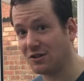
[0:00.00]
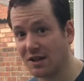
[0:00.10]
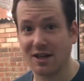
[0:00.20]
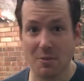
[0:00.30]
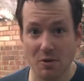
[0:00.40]
Did you
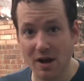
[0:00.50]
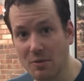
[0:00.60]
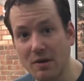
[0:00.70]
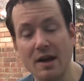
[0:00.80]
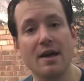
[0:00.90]
do that? Come on,
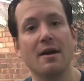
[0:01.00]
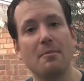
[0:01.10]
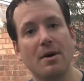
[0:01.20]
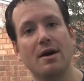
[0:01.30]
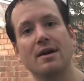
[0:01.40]
come on.
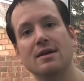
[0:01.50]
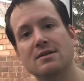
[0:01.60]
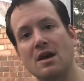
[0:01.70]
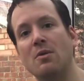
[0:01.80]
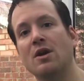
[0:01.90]

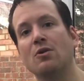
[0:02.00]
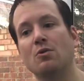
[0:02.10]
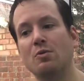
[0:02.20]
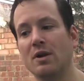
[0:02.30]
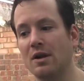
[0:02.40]
But someone
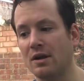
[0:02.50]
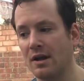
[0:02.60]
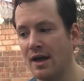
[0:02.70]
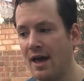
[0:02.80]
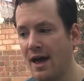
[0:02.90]
who
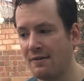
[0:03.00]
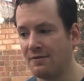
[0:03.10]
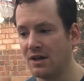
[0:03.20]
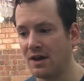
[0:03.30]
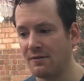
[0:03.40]
will
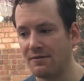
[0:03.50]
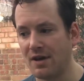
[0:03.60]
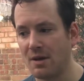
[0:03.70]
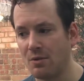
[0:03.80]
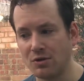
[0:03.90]
have
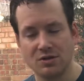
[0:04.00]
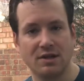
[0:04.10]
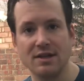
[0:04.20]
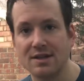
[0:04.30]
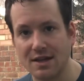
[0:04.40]
enough
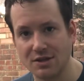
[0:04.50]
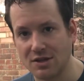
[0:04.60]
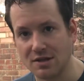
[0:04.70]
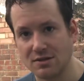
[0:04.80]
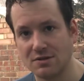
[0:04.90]
emotional
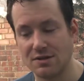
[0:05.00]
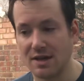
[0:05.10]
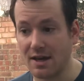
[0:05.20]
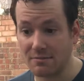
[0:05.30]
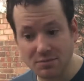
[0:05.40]
intelligence to
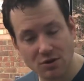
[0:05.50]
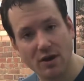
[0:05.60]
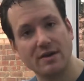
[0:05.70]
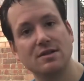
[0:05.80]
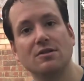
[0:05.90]
say,
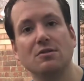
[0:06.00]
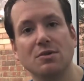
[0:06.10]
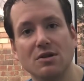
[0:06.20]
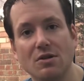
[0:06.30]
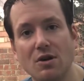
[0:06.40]
so how is it
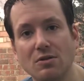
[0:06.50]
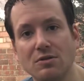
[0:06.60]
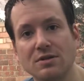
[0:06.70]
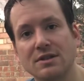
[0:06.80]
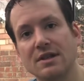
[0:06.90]
going with your
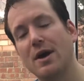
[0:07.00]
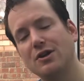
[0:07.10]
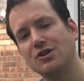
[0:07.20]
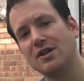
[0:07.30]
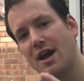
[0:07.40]
goals?
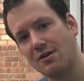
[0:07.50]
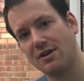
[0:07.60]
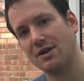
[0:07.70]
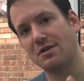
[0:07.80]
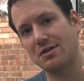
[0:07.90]
By
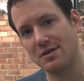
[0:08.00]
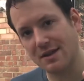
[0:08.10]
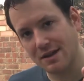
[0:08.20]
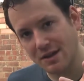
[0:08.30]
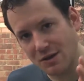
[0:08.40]
sharing
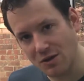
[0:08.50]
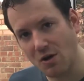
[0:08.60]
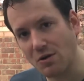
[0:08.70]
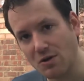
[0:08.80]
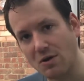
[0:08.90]

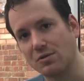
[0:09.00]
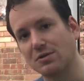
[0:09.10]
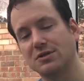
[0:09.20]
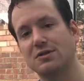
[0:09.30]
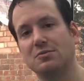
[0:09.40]
your
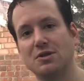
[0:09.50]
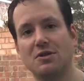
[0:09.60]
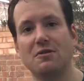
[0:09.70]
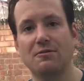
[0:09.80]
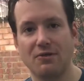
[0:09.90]
goals
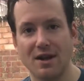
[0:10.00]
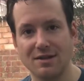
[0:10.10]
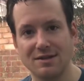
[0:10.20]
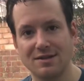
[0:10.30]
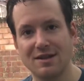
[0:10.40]
with your
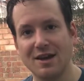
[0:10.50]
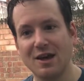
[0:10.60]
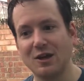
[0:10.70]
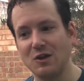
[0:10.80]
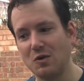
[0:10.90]
friends,
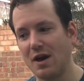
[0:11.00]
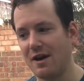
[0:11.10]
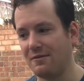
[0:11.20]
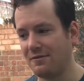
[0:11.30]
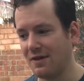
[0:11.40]
you
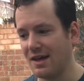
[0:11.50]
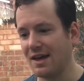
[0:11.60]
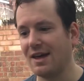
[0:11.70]
have